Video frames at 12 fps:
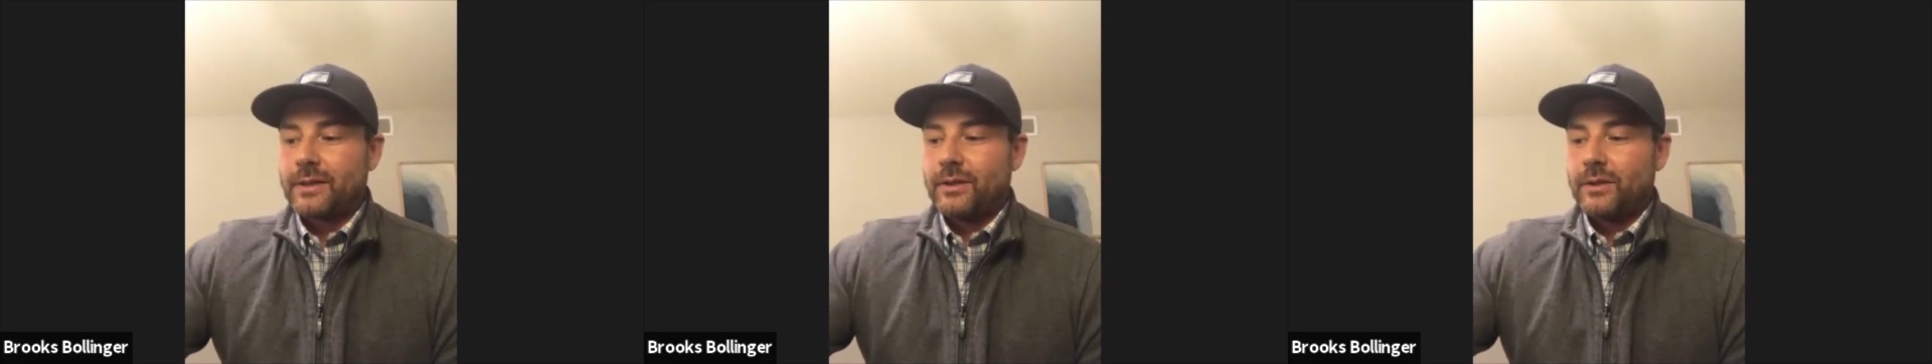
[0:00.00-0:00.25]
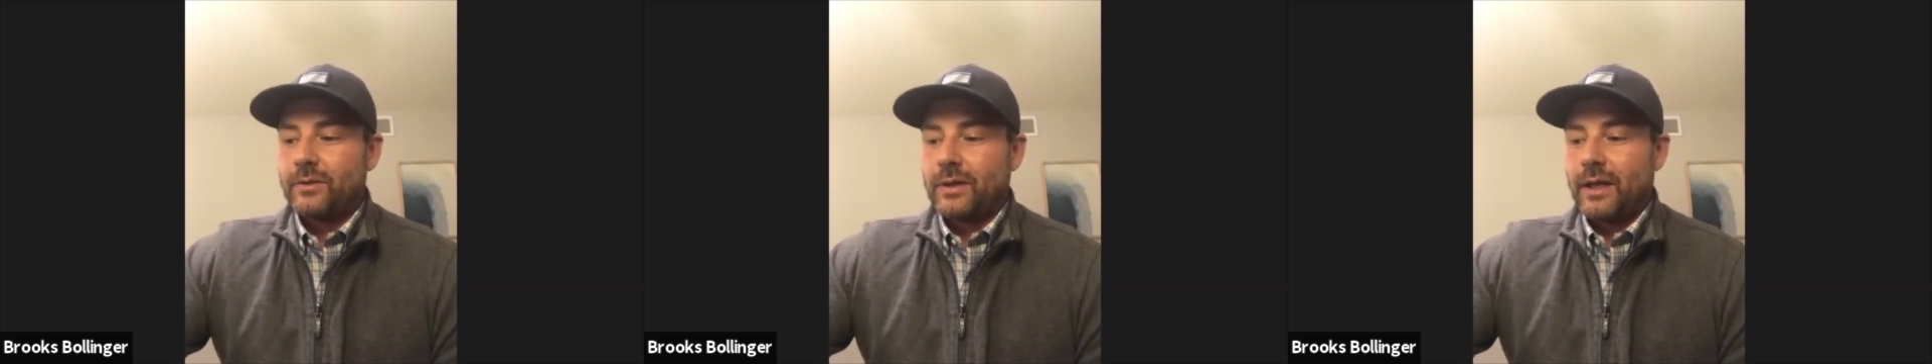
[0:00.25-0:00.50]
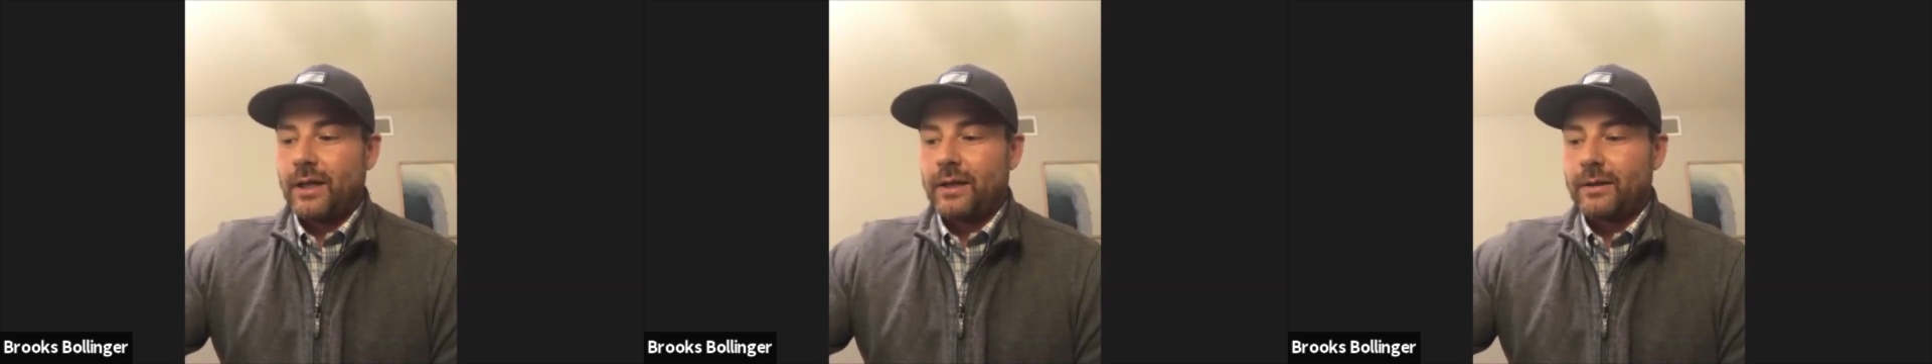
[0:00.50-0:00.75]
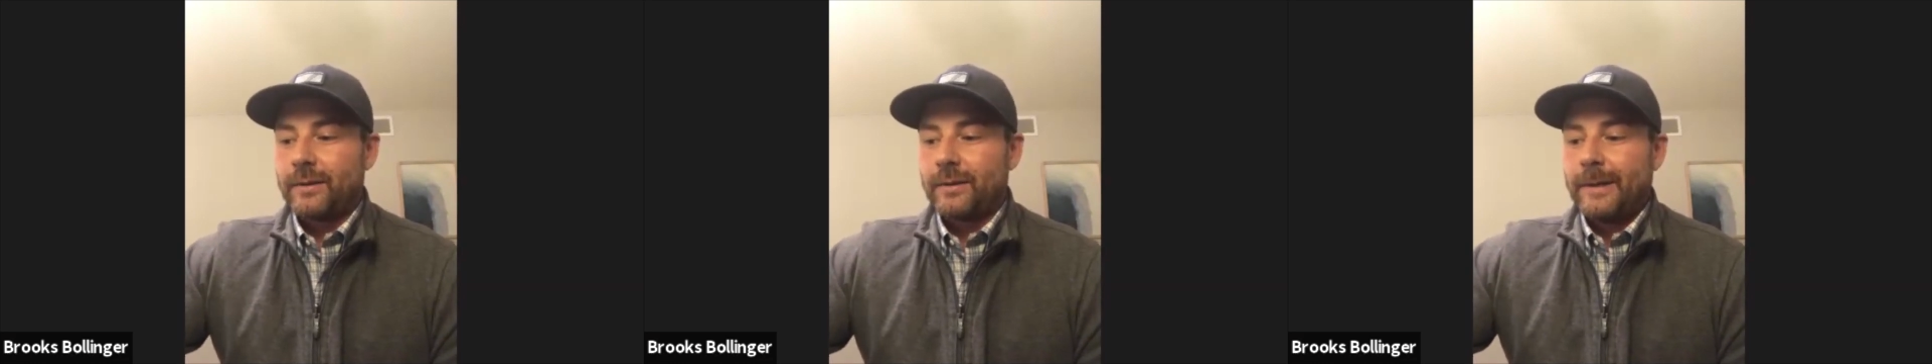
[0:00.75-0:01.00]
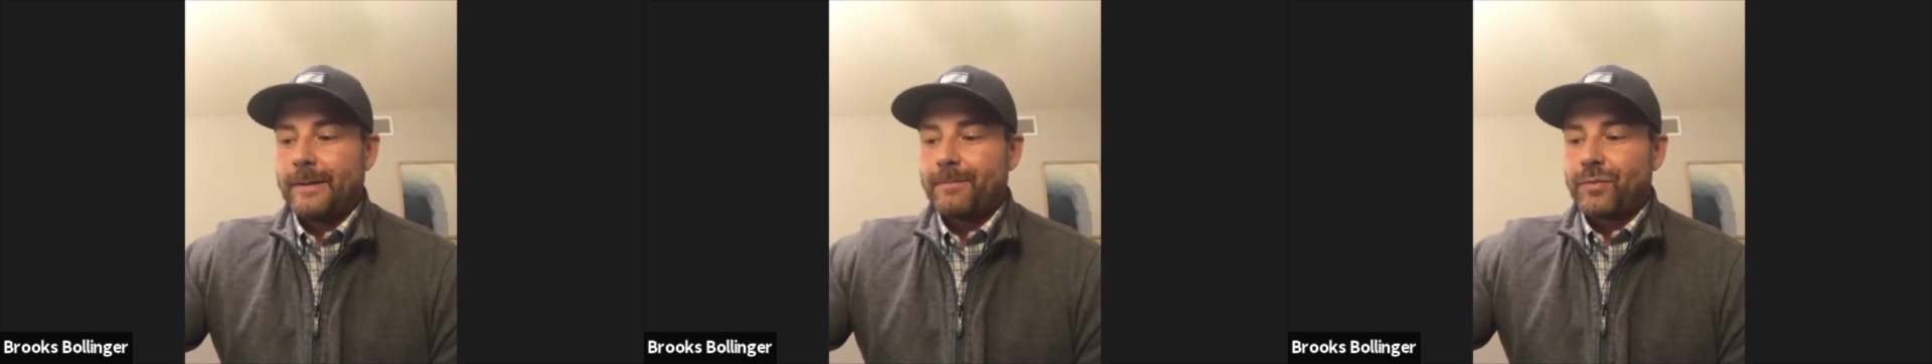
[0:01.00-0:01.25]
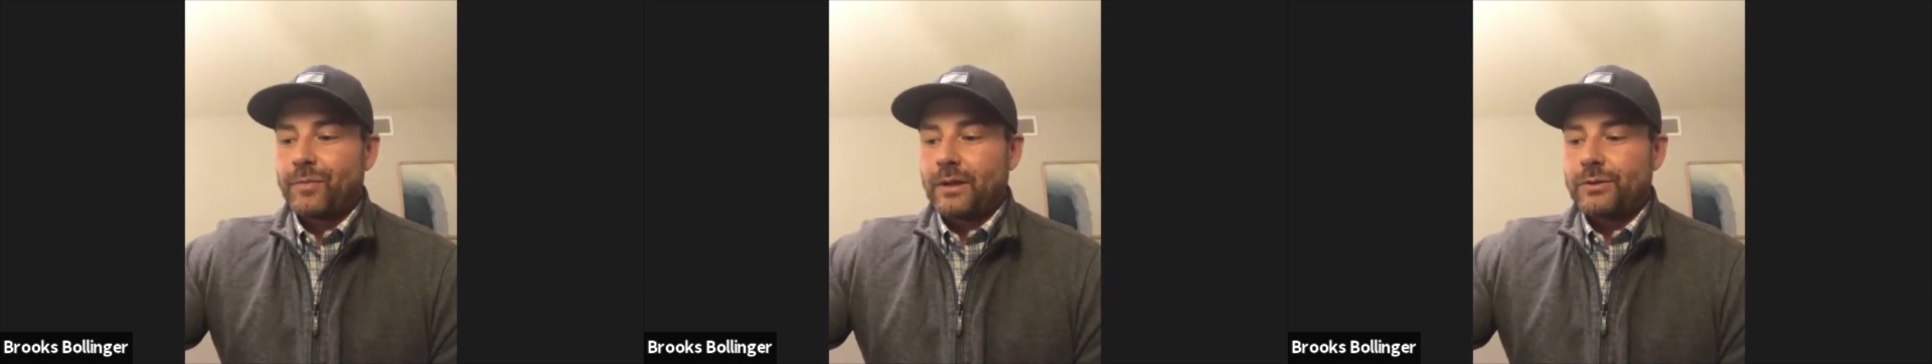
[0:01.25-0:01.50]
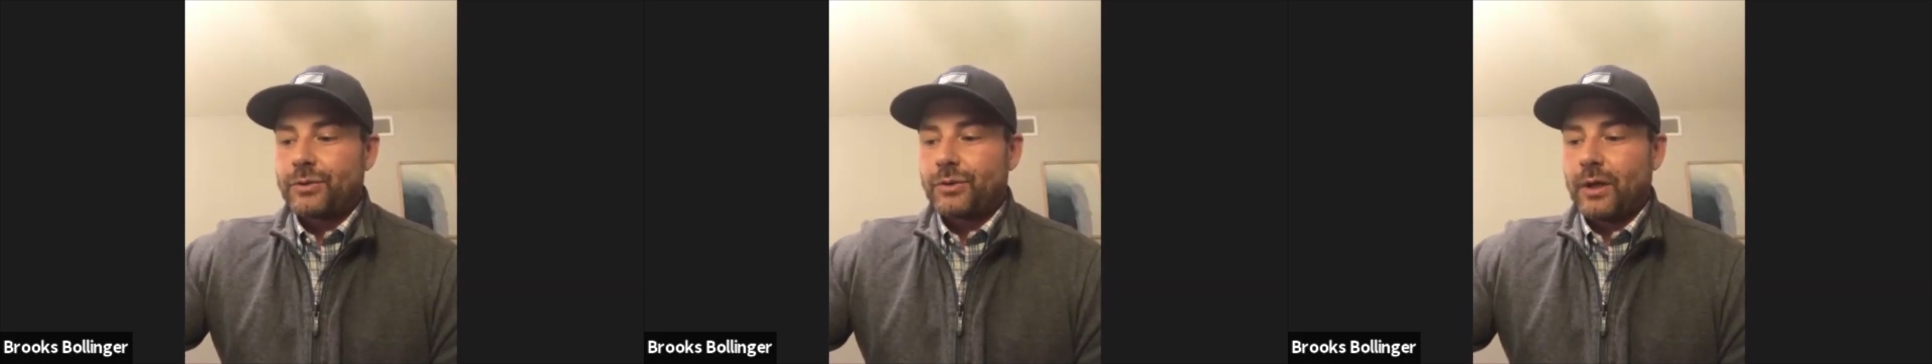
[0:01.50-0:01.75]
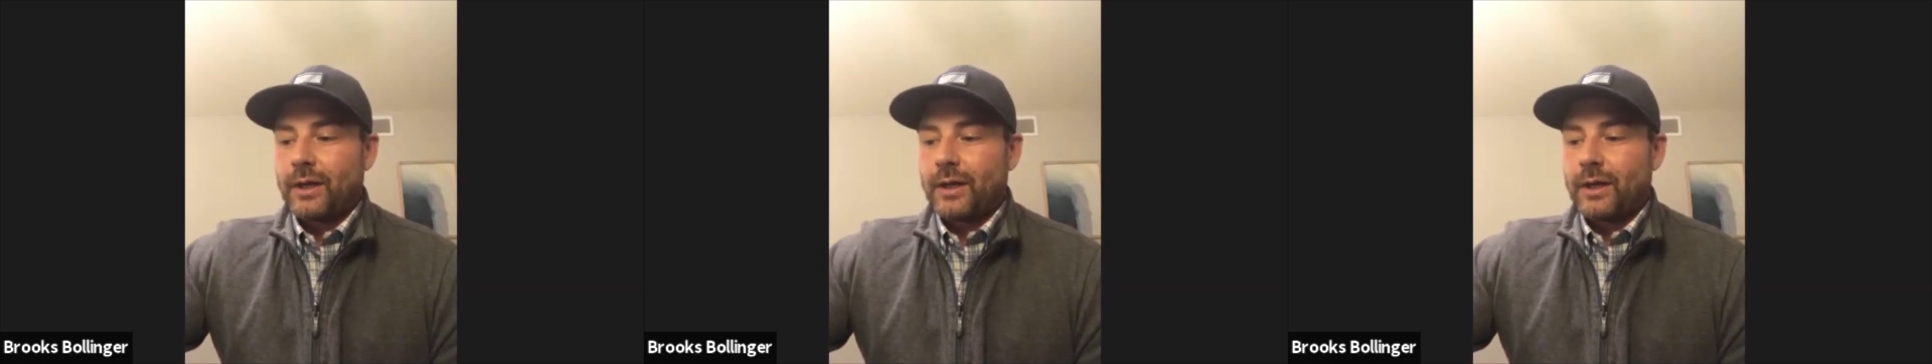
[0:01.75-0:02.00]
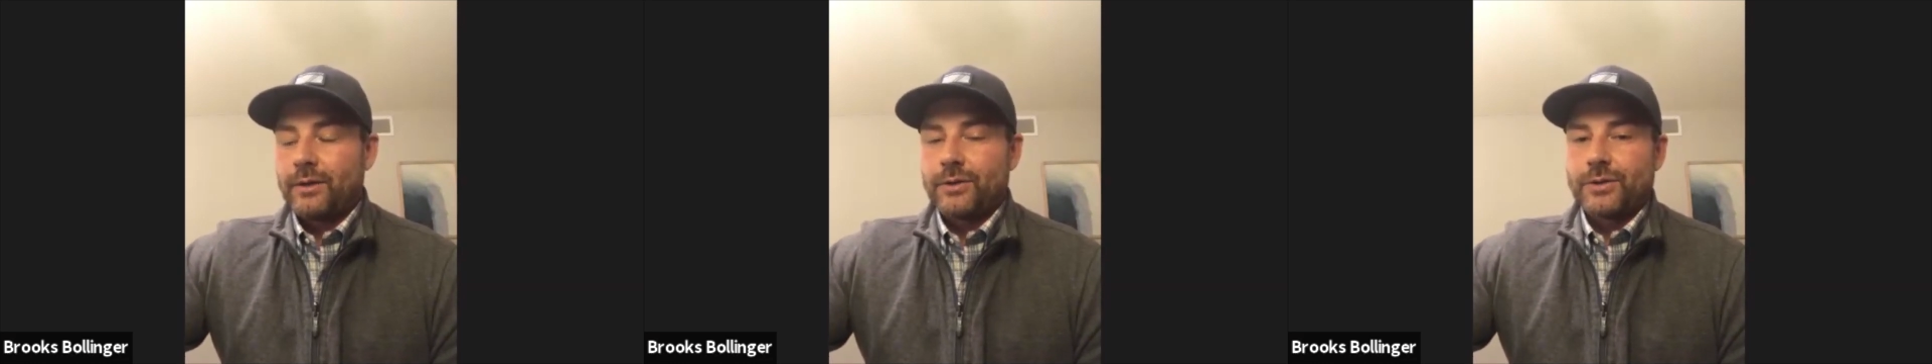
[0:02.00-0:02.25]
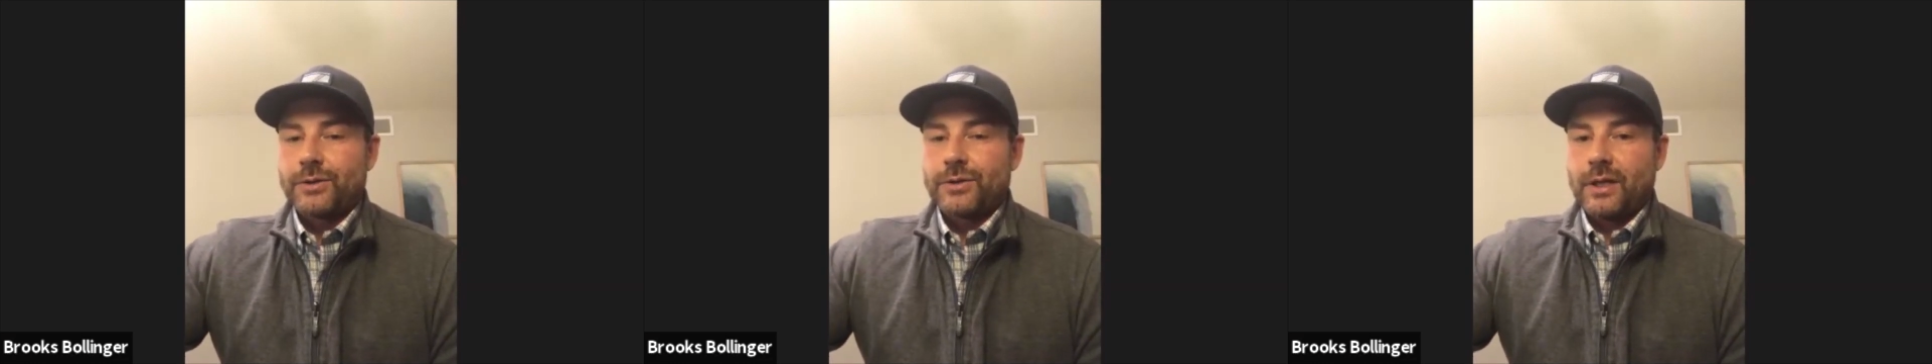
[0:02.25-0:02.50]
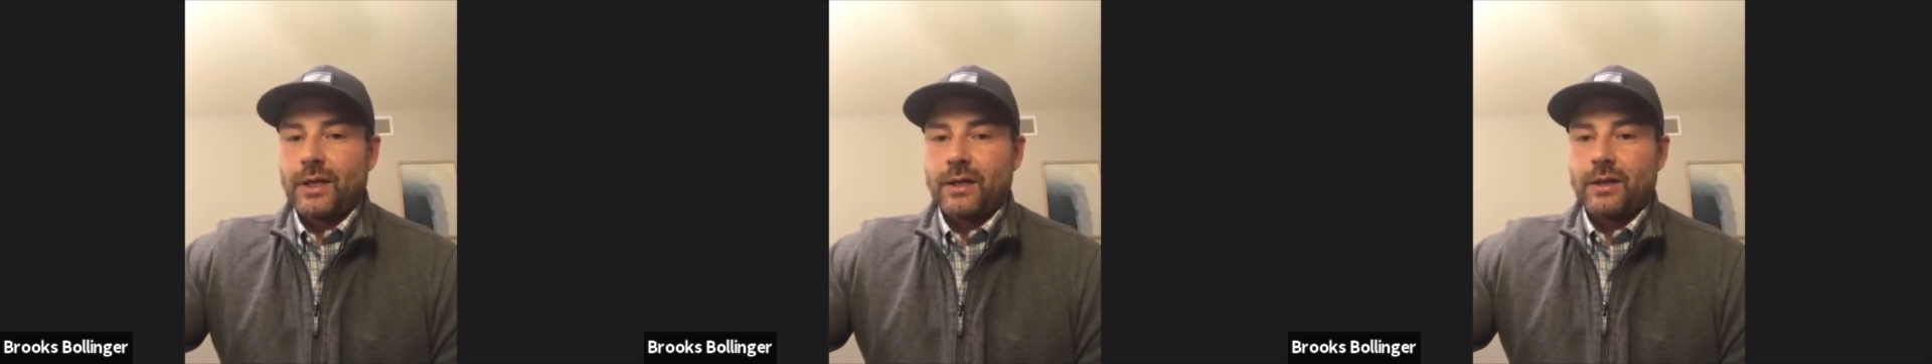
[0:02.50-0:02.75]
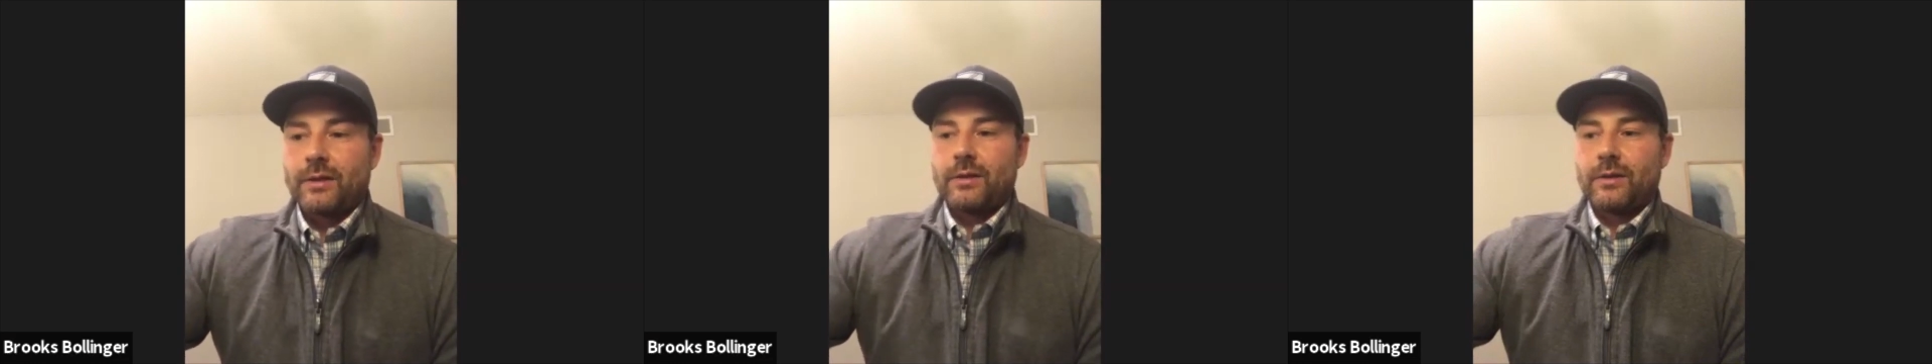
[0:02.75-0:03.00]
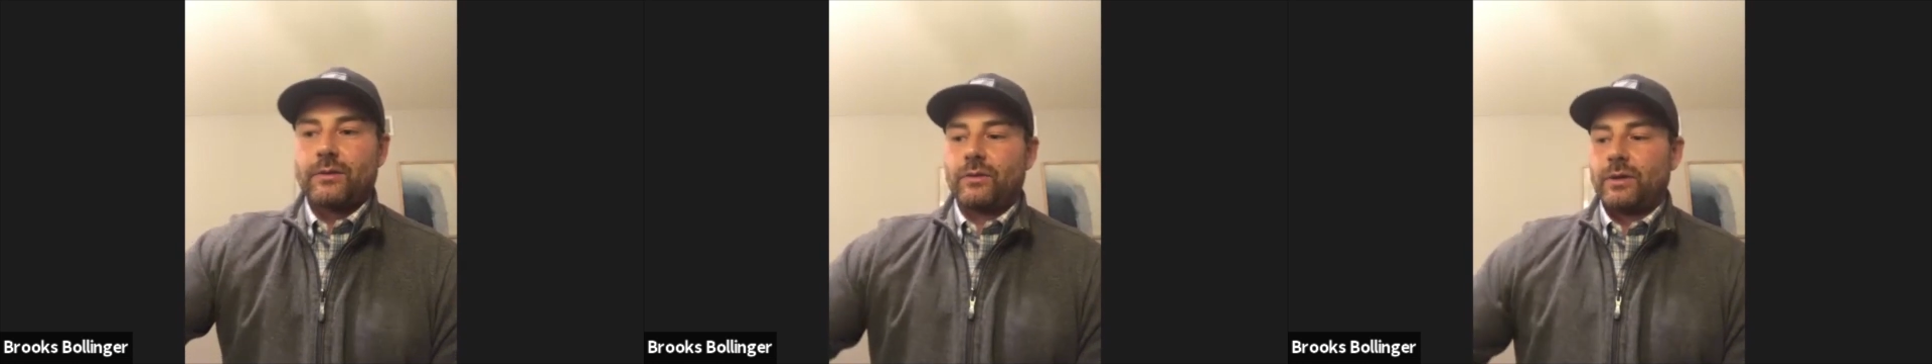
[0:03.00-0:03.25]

But the best that you can, try and understand